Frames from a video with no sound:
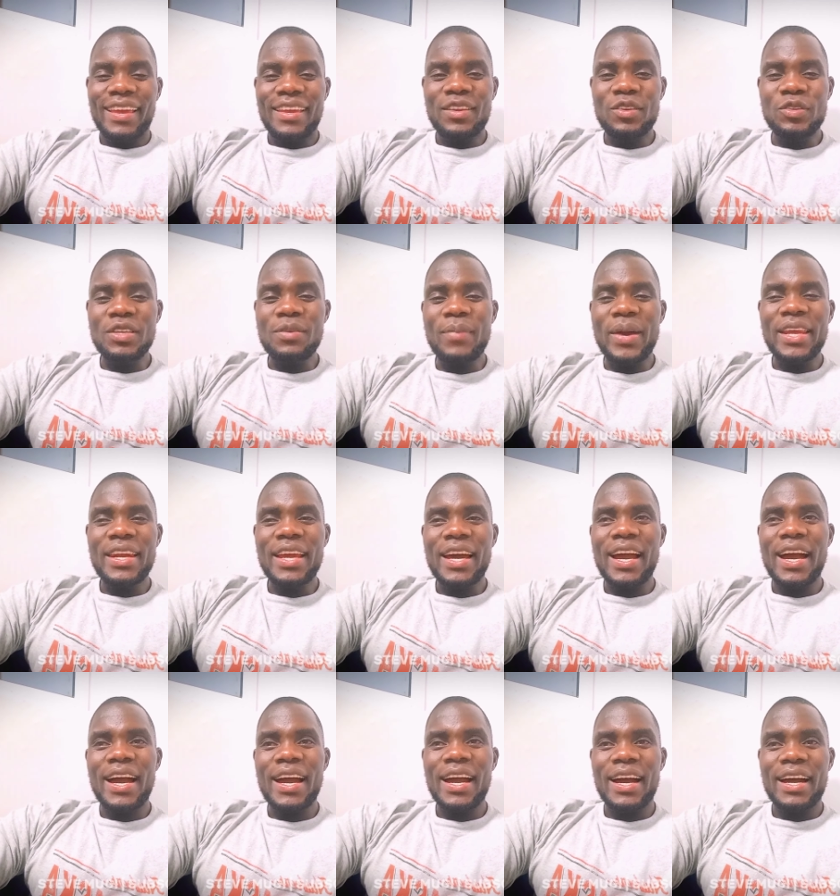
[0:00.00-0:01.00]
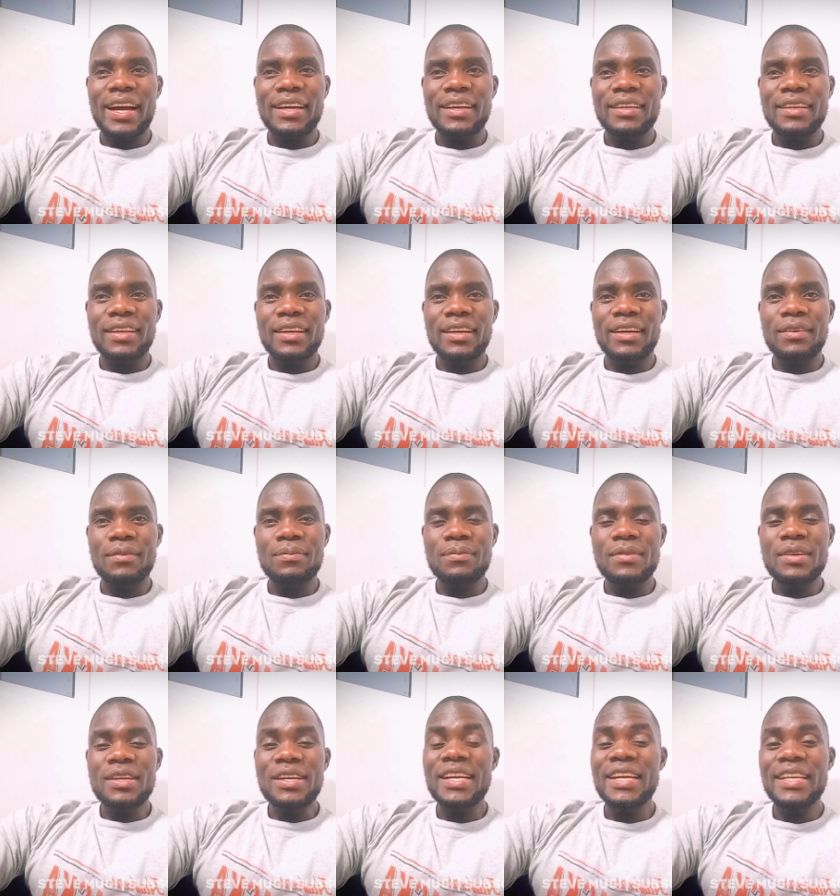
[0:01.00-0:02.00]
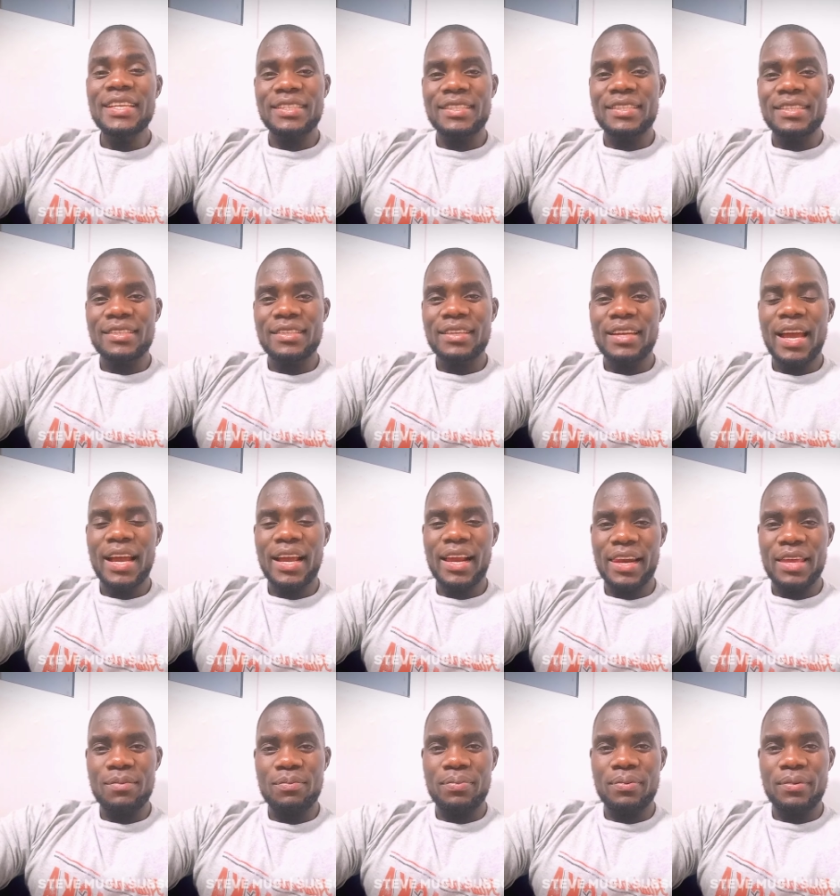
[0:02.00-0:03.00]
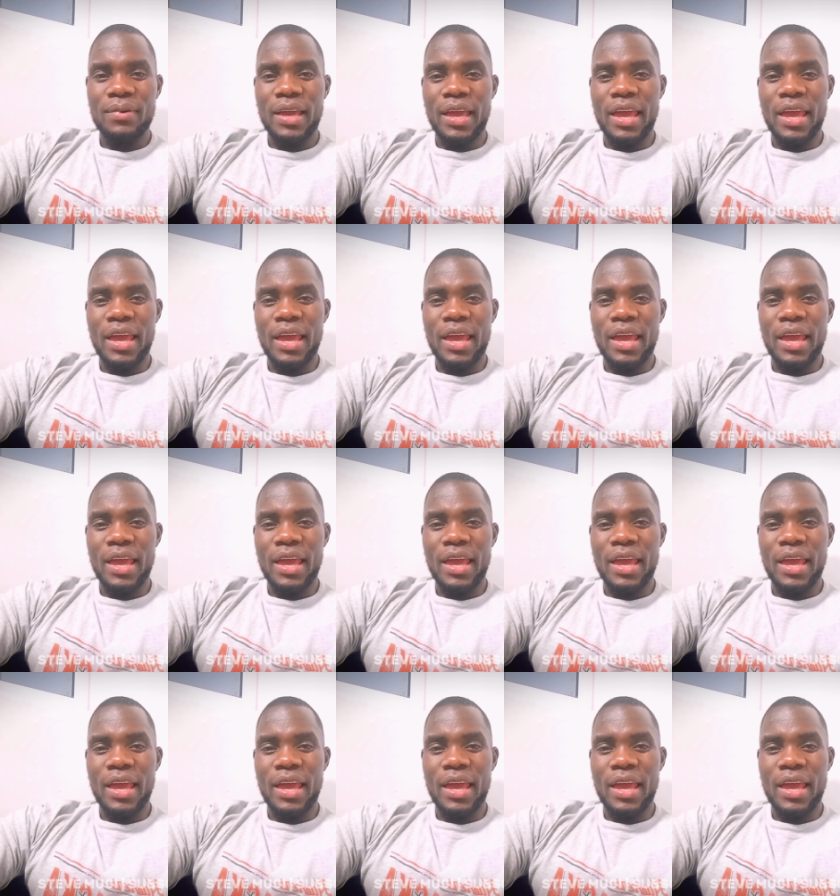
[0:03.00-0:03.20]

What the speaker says: You see, Maina Ng'ang'a released a clip,